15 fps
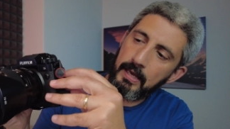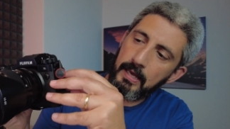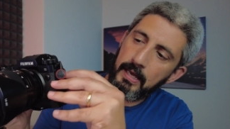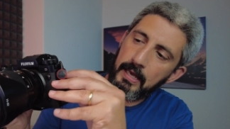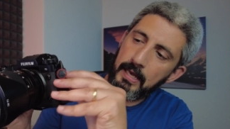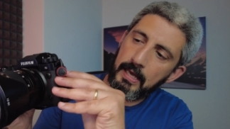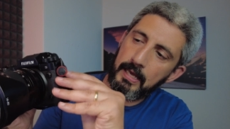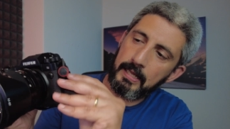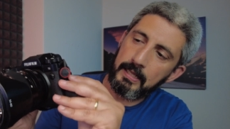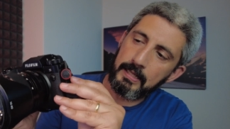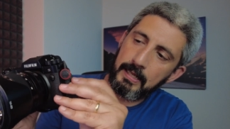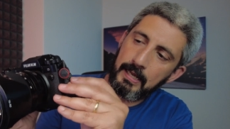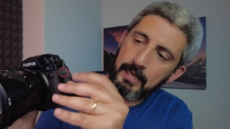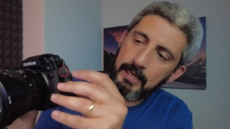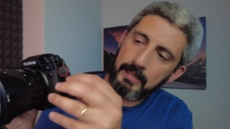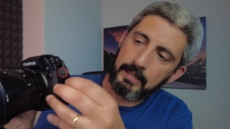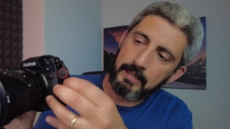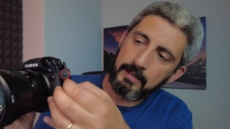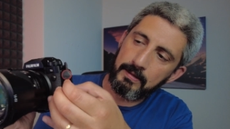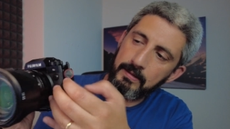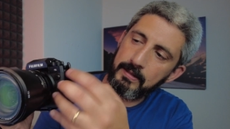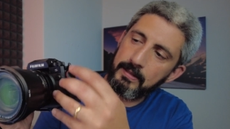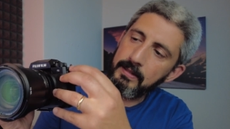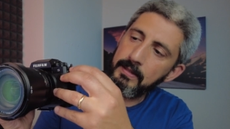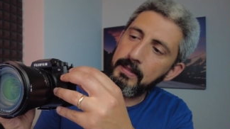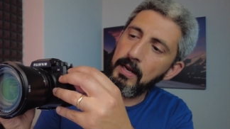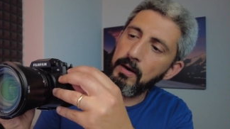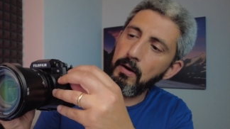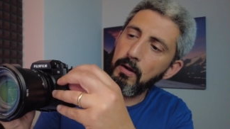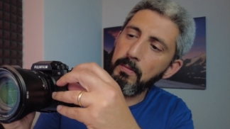and like
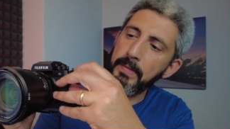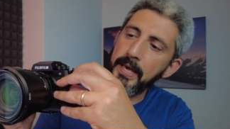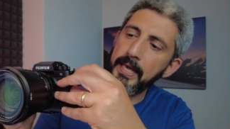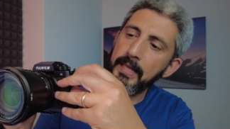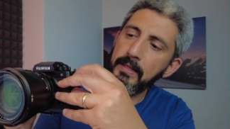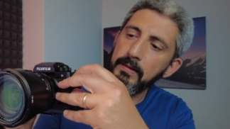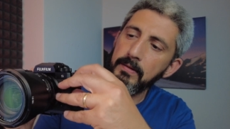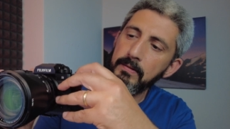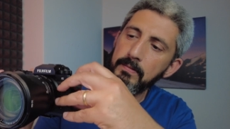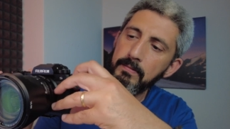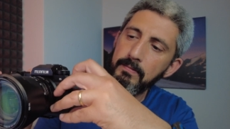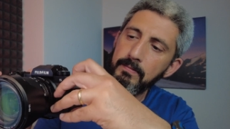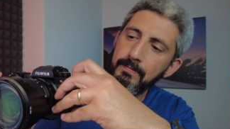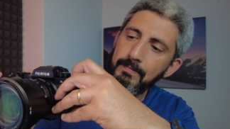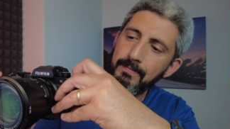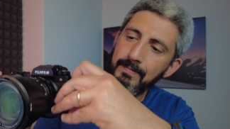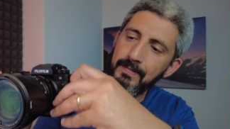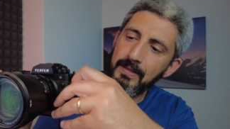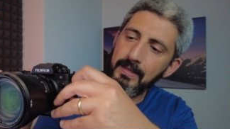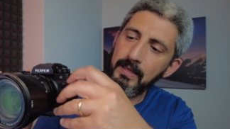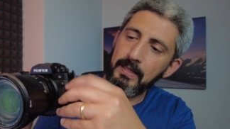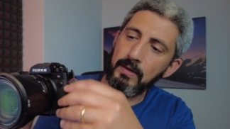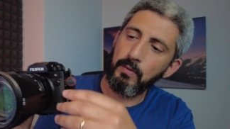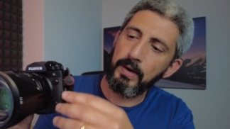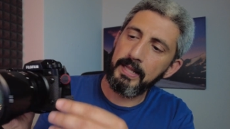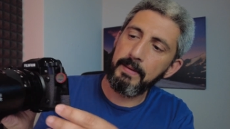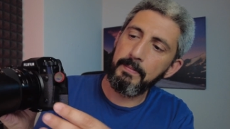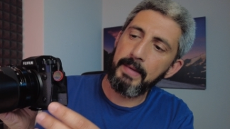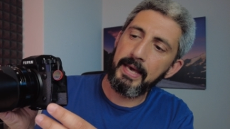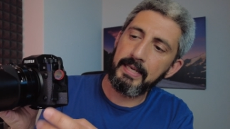they're all made in a way
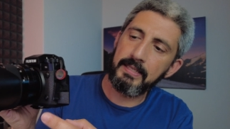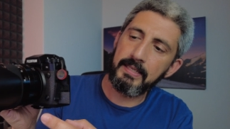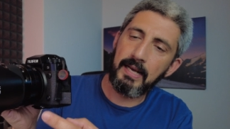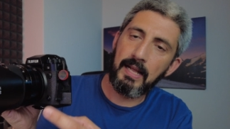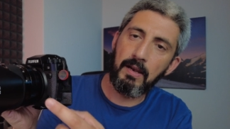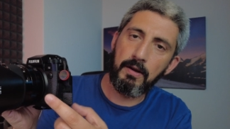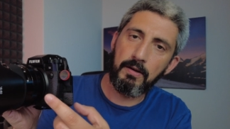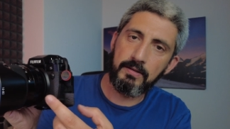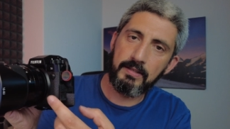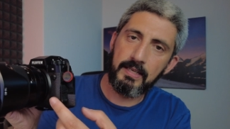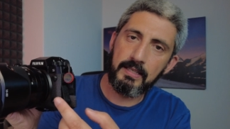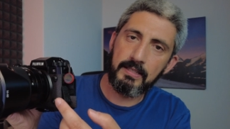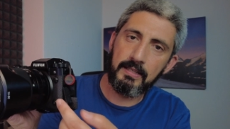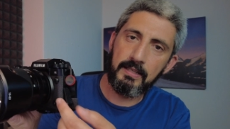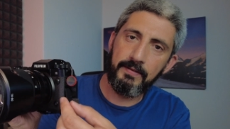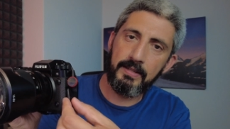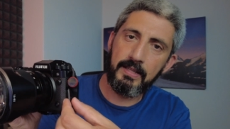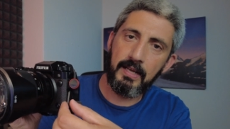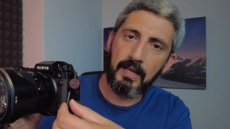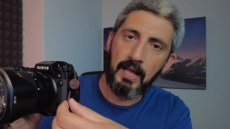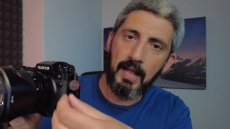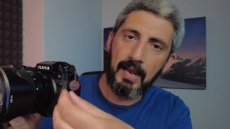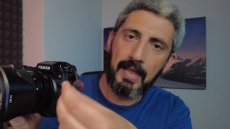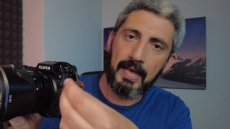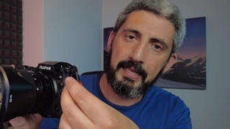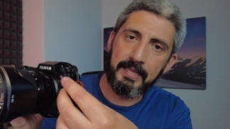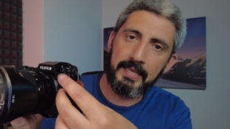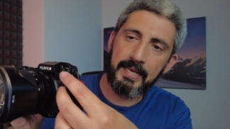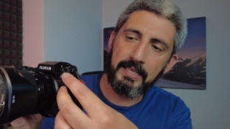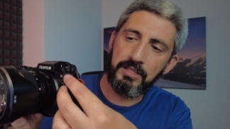that makes a lot of sense. And even
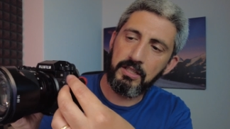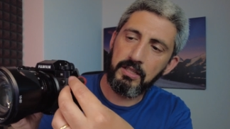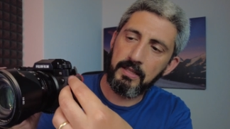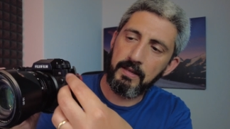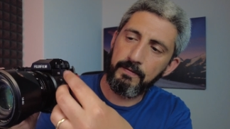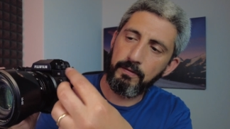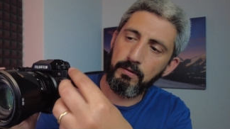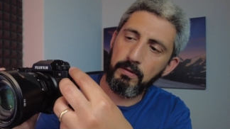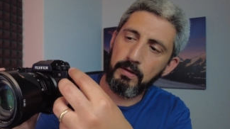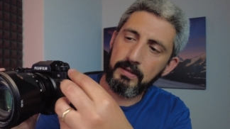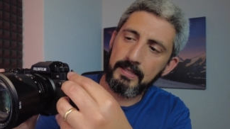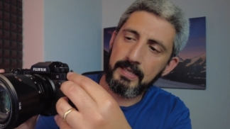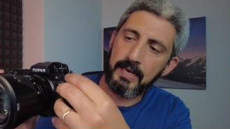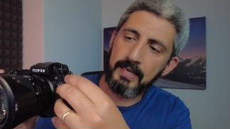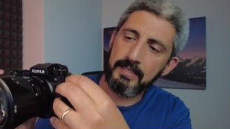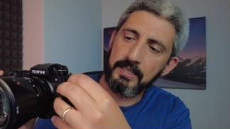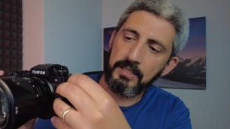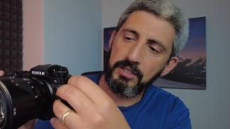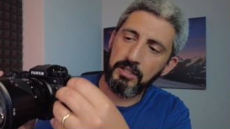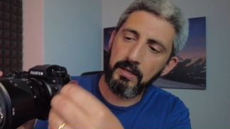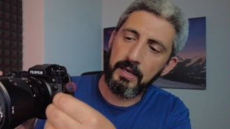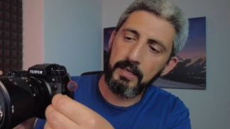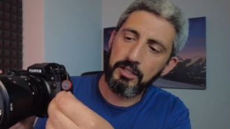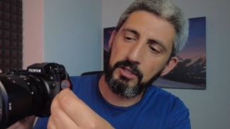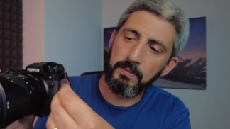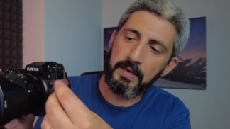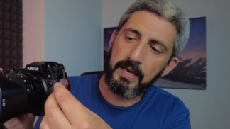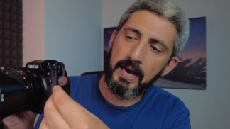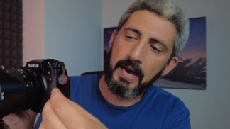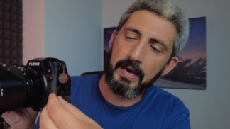the full size
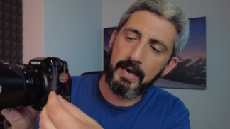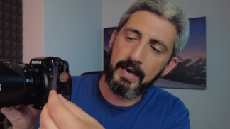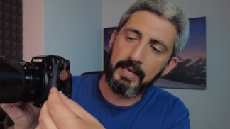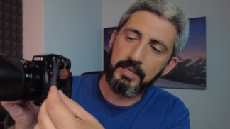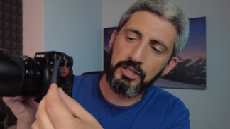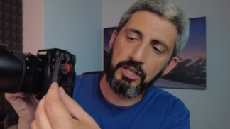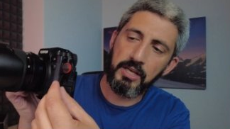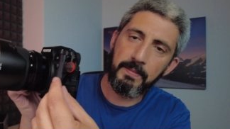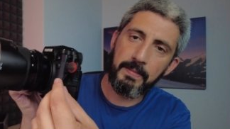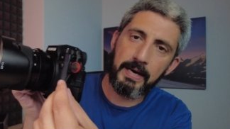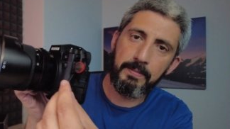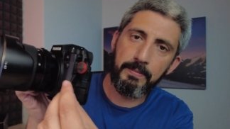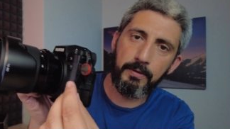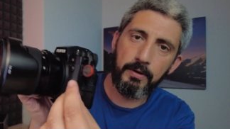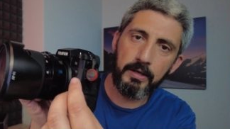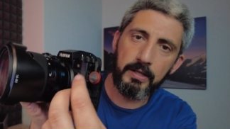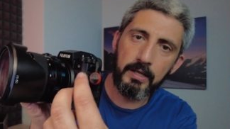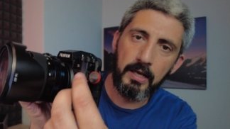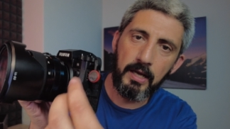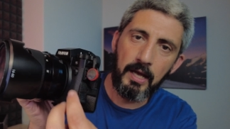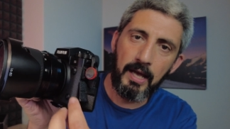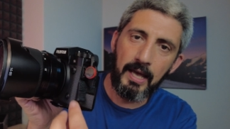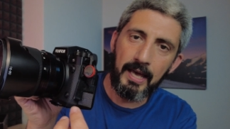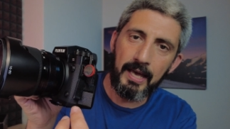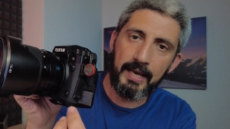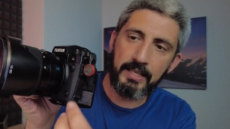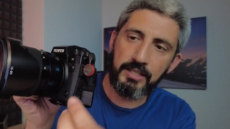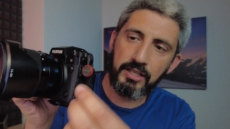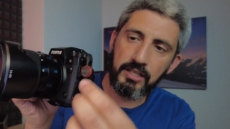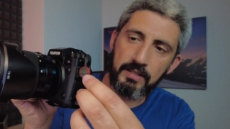HDMI port,
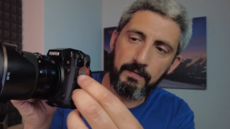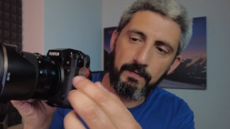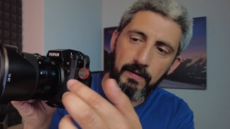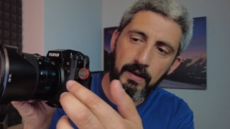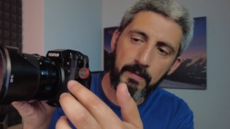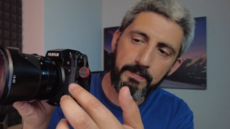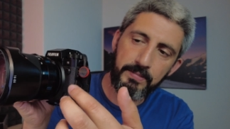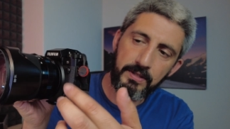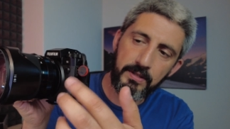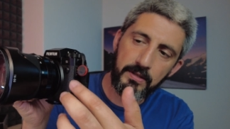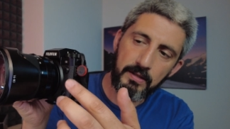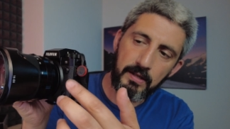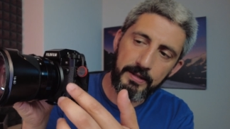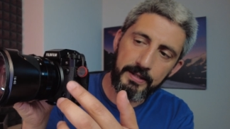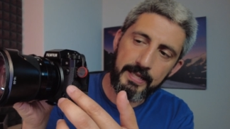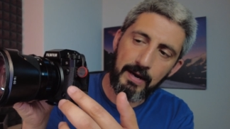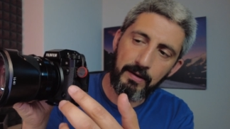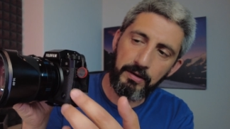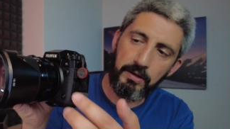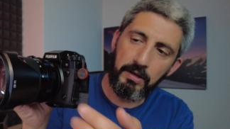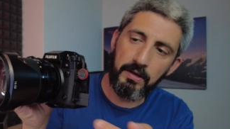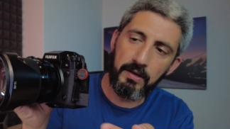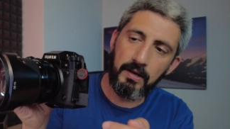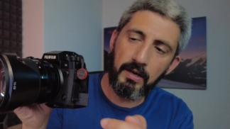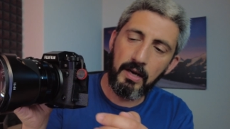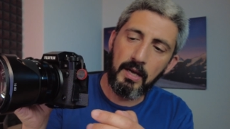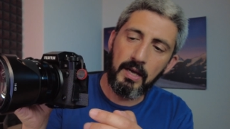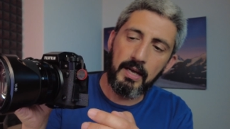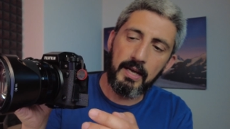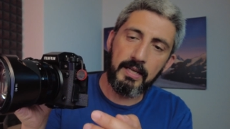it just flops down here,
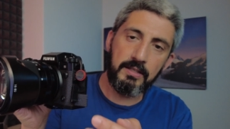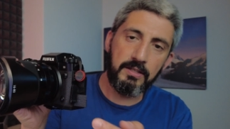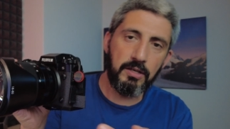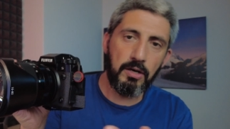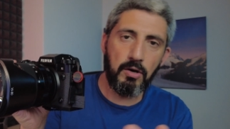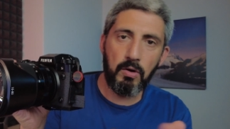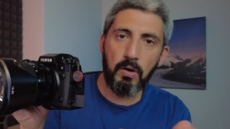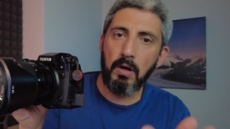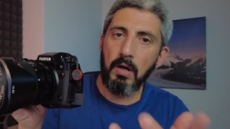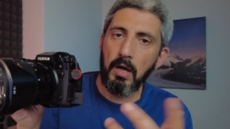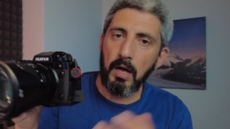and so